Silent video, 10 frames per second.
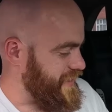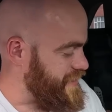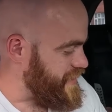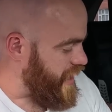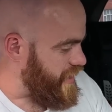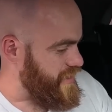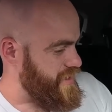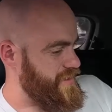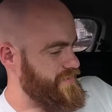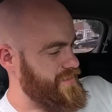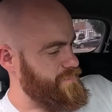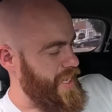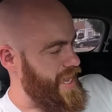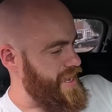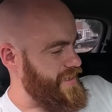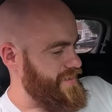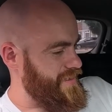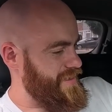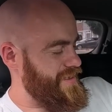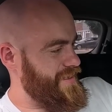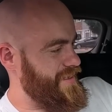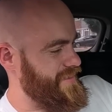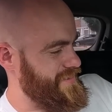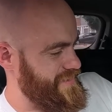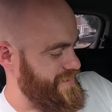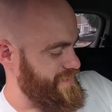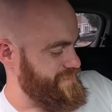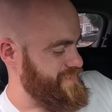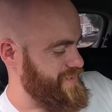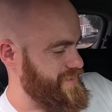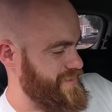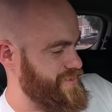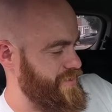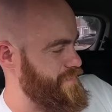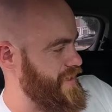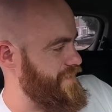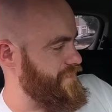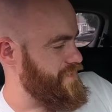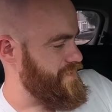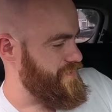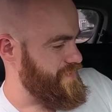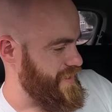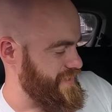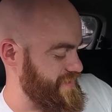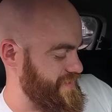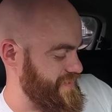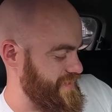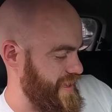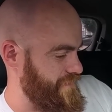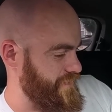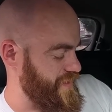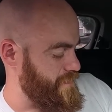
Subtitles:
in the colour spec. It's the trim level. It's everything. The